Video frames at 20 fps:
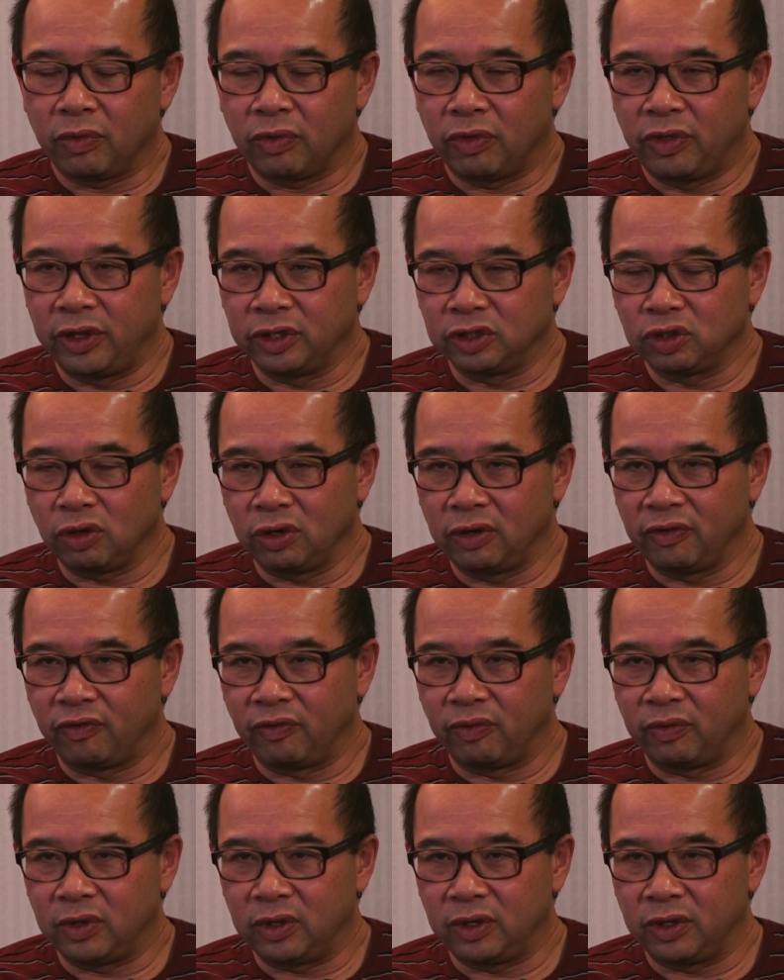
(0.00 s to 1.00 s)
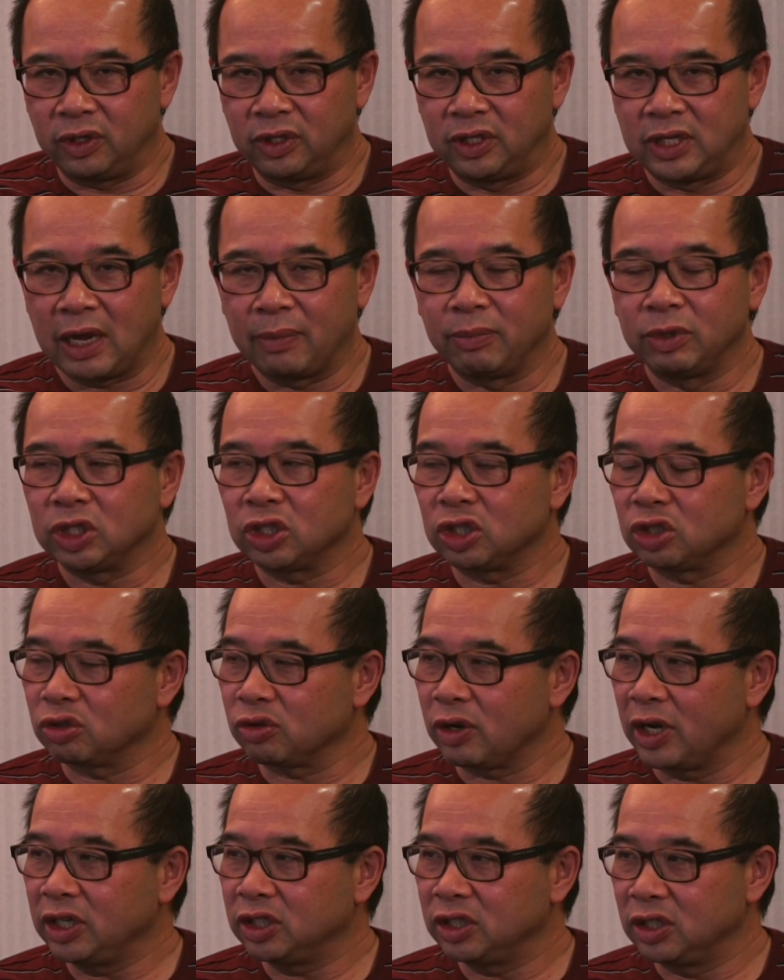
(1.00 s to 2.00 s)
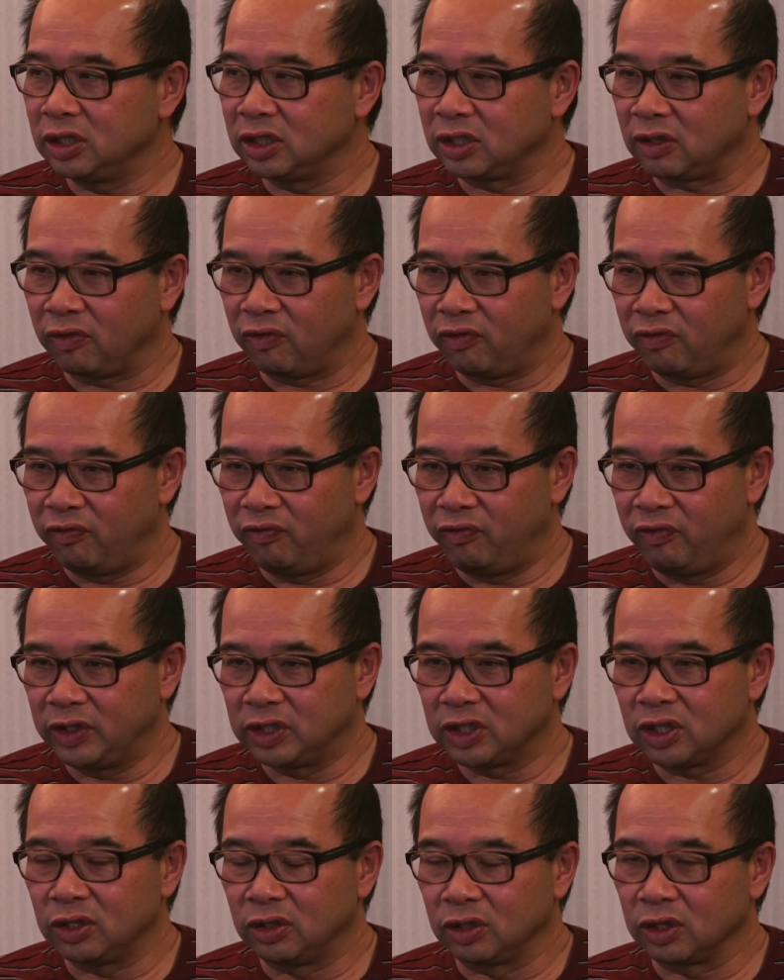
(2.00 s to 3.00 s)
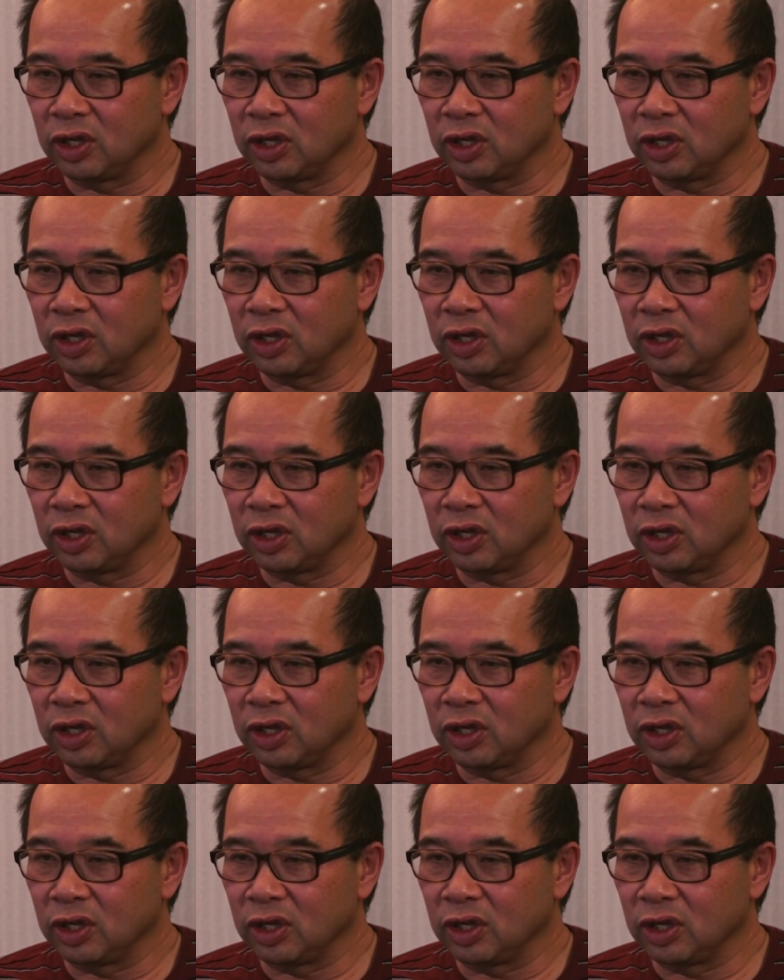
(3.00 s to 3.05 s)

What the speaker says: the sort of demonstrations of physical